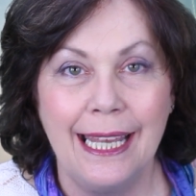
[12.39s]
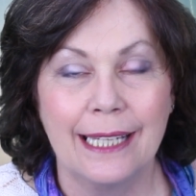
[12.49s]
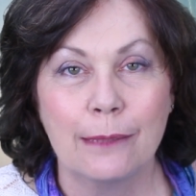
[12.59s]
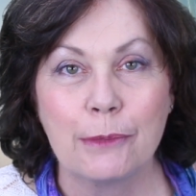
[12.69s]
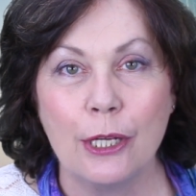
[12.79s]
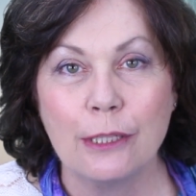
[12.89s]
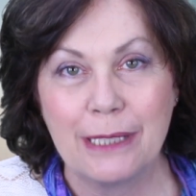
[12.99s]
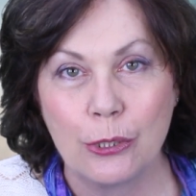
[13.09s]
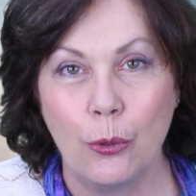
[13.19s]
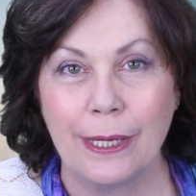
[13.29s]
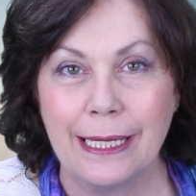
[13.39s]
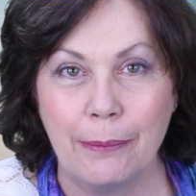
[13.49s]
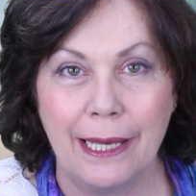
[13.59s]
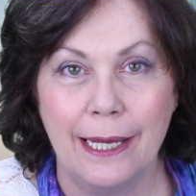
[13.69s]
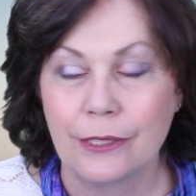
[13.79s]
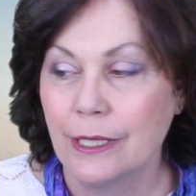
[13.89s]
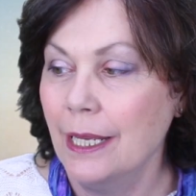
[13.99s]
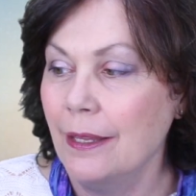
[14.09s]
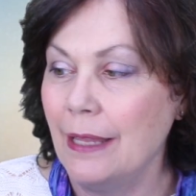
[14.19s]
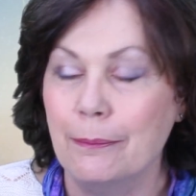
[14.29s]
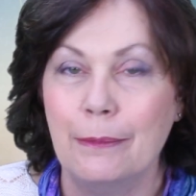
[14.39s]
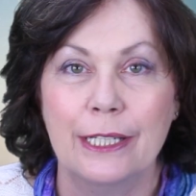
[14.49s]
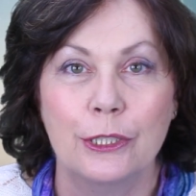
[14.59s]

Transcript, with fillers: and I'm going to be talking about my